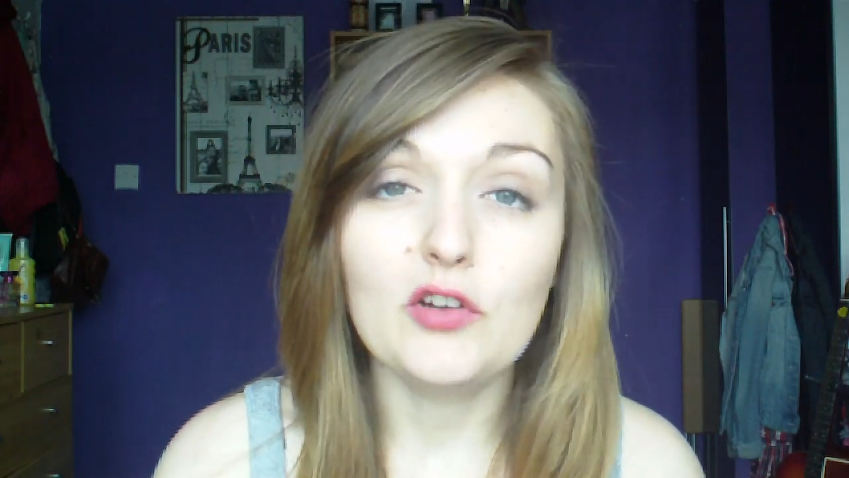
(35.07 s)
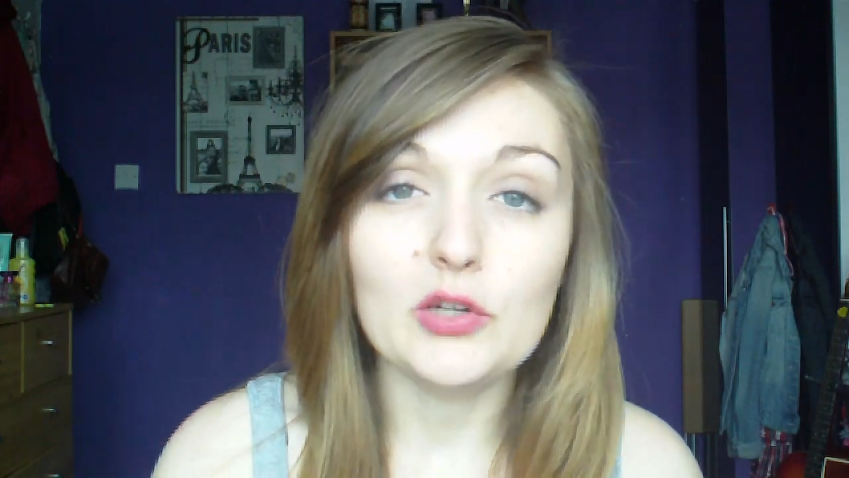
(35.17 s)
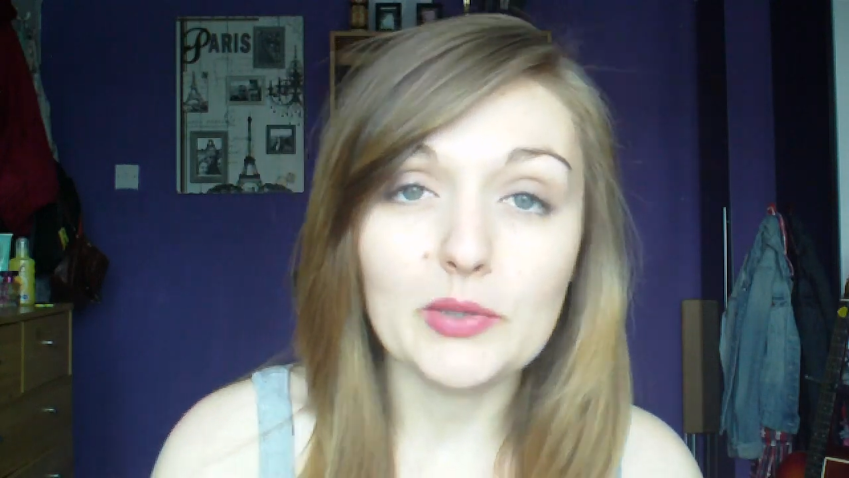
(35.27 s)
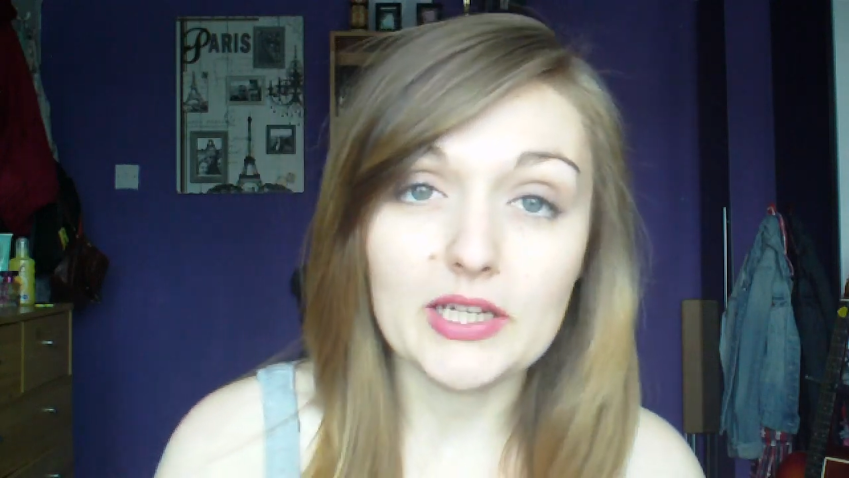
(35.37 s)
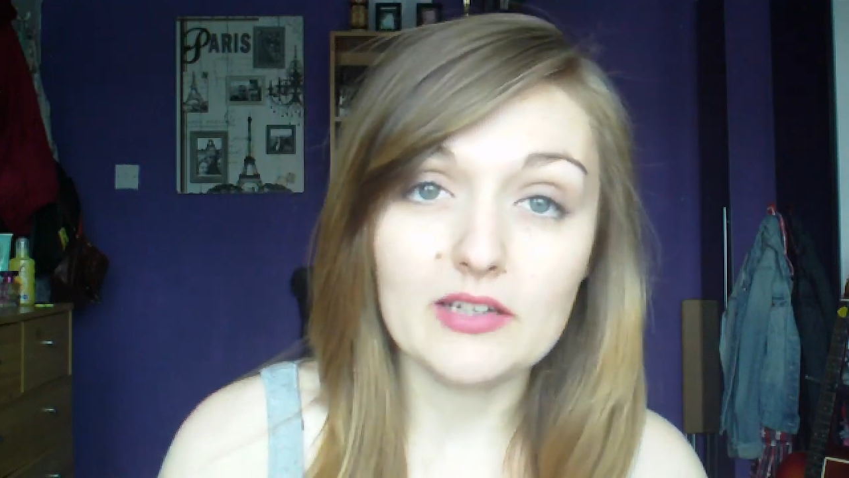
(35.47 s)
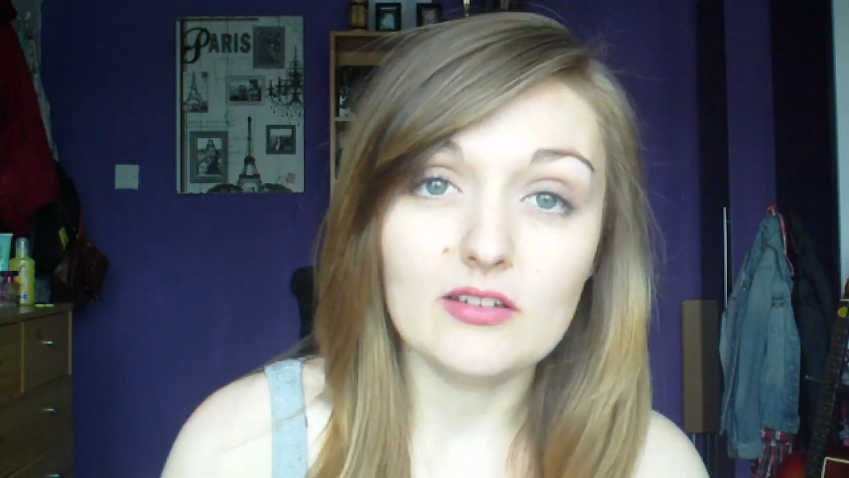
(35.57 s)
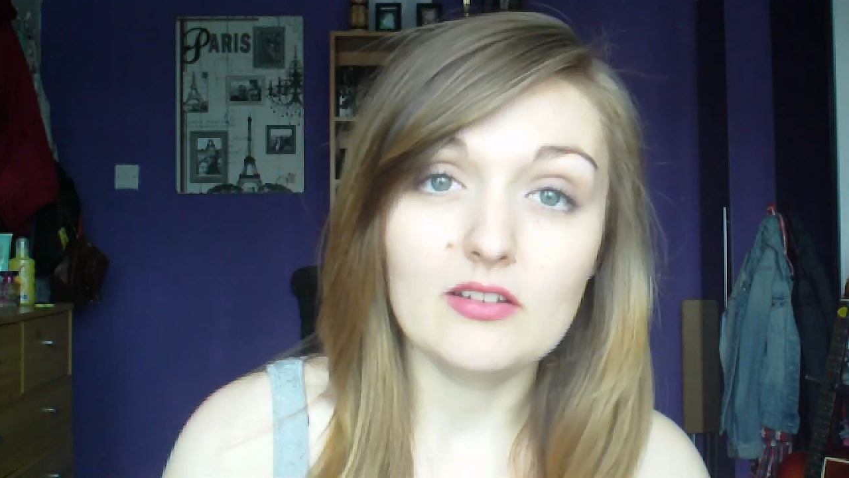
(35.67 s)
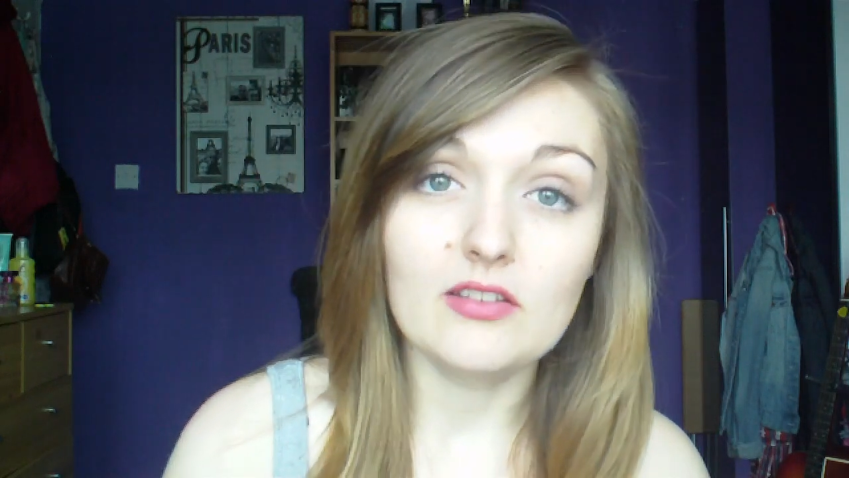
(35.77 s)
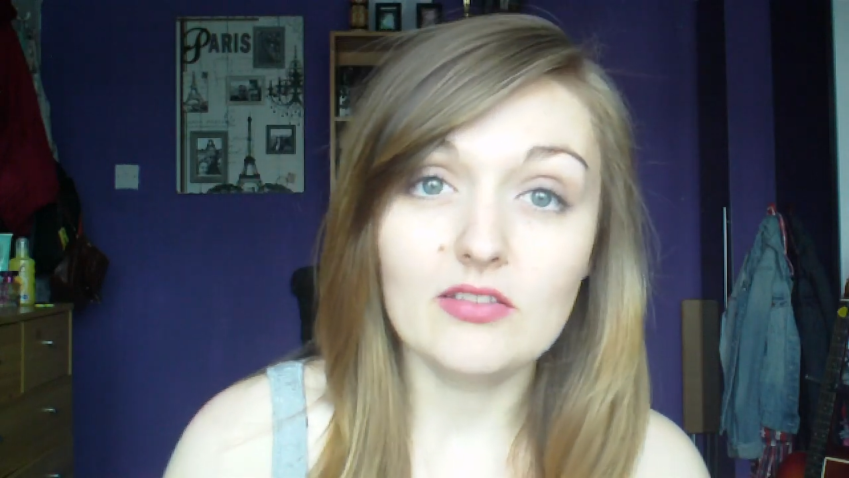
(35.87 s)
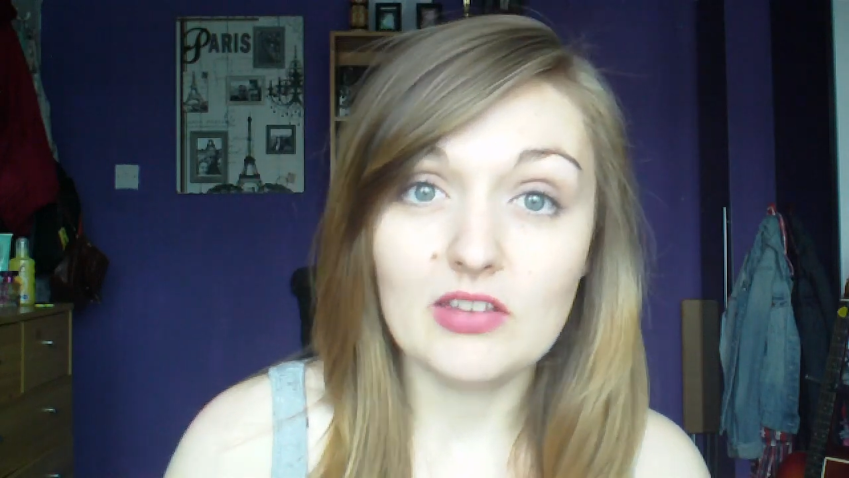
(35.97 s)

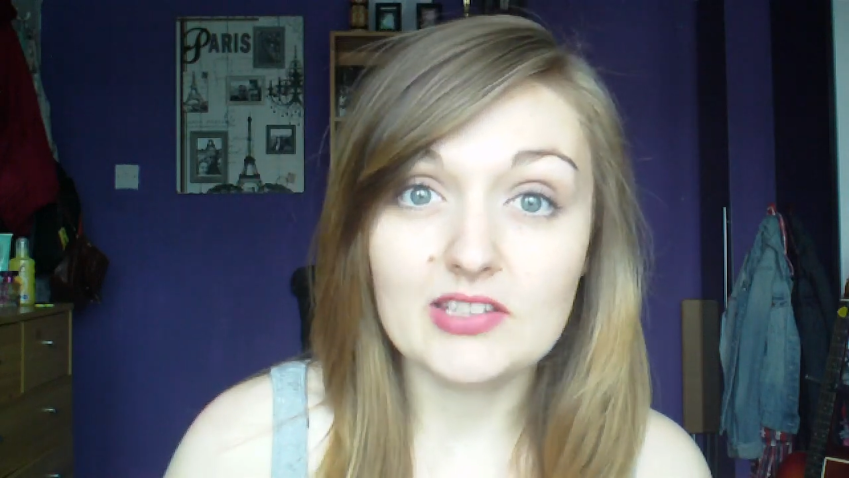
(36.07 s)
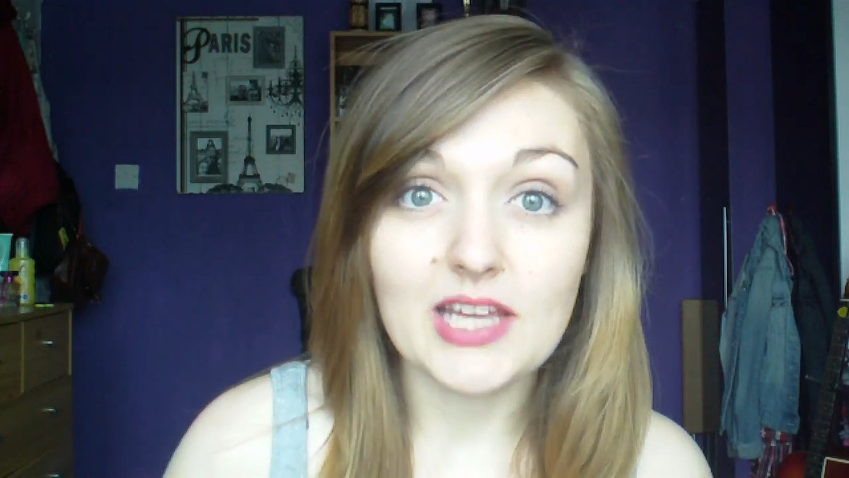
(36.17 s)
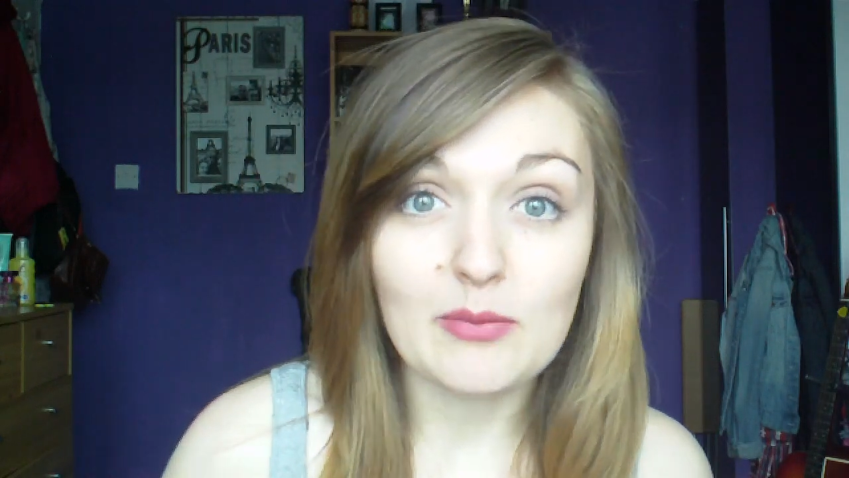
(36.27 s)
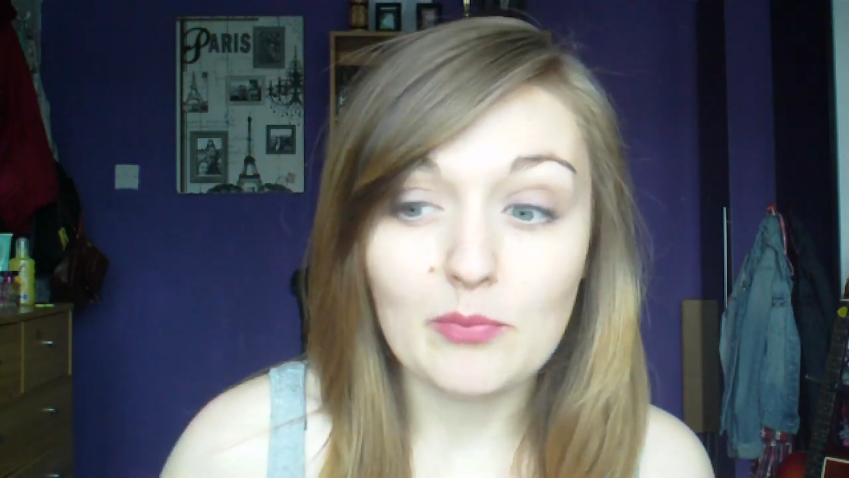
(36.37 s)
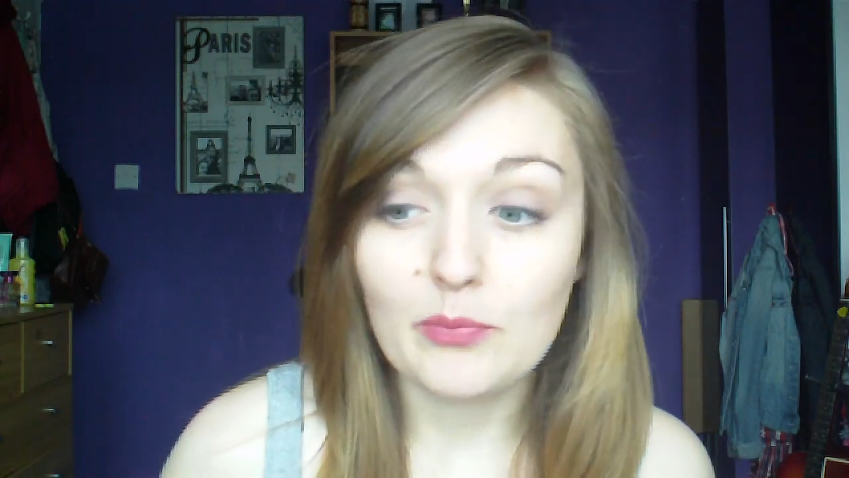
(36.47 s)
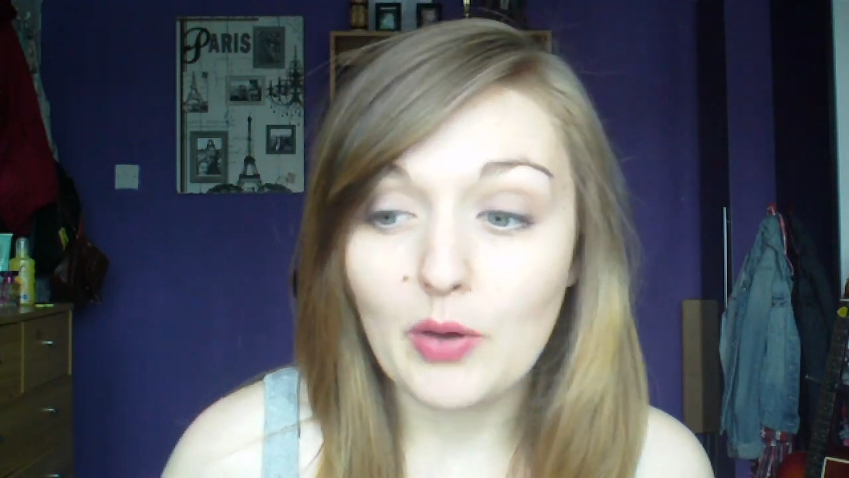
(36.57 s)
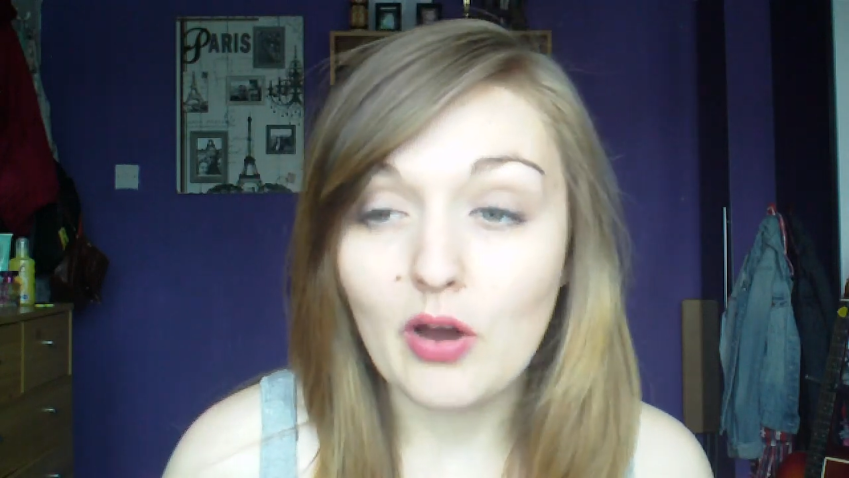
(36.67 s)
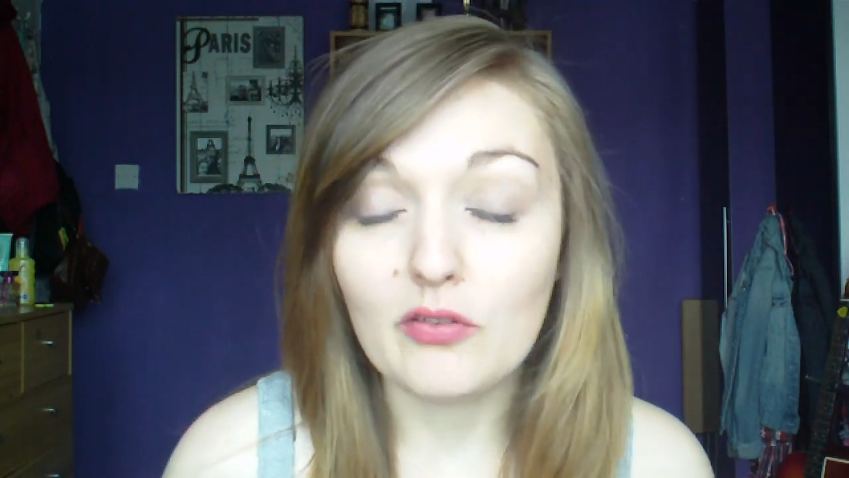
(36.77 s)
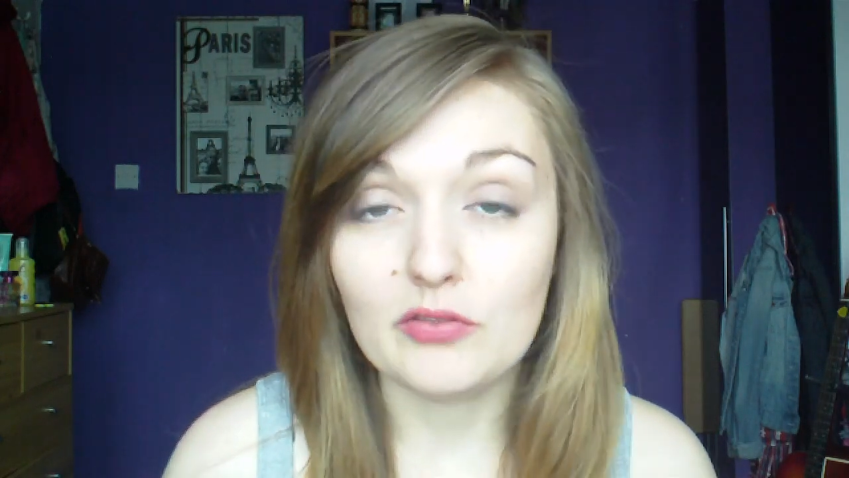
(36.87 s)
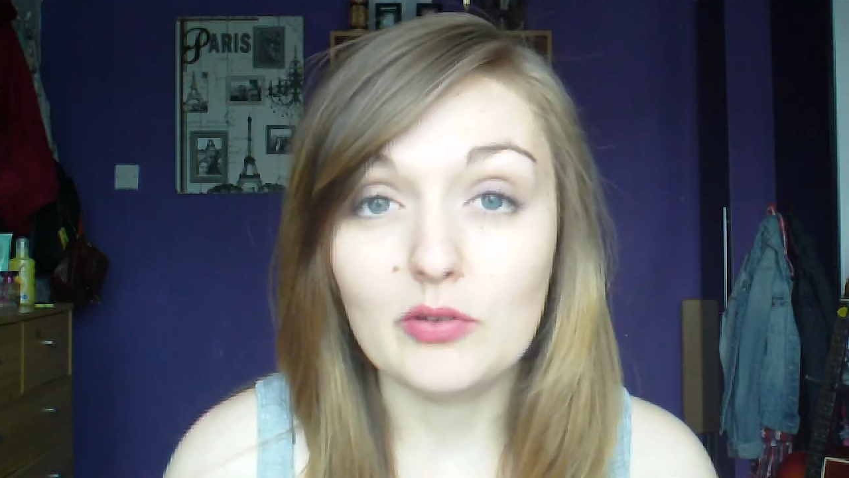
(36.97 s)
following the same
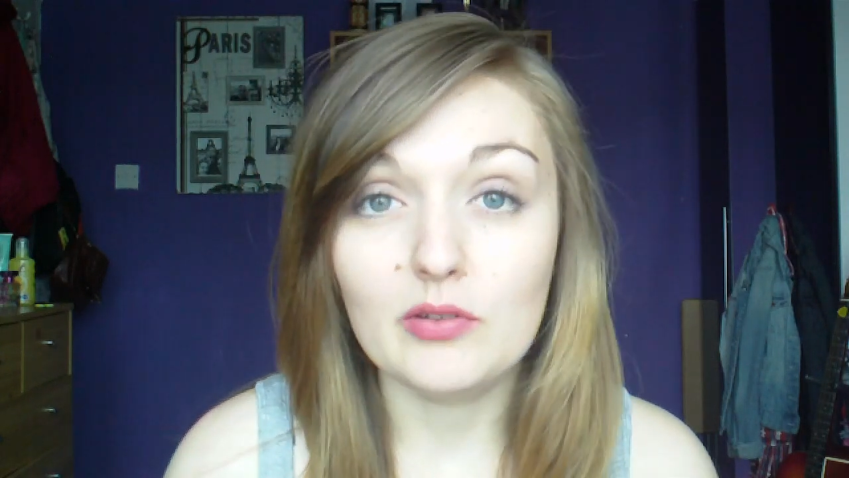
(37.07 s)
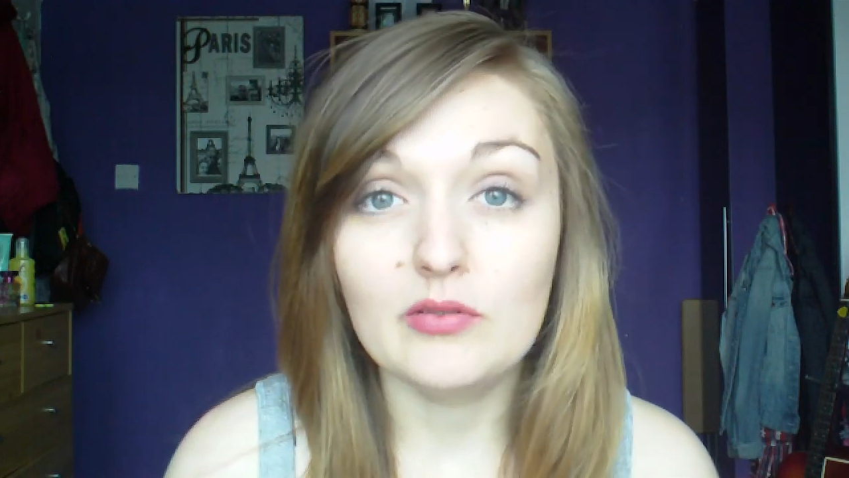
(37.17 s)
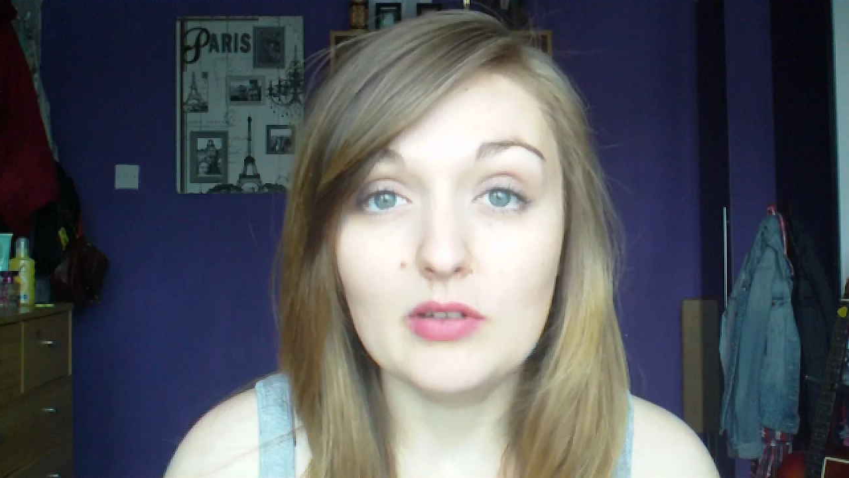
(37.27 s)
path that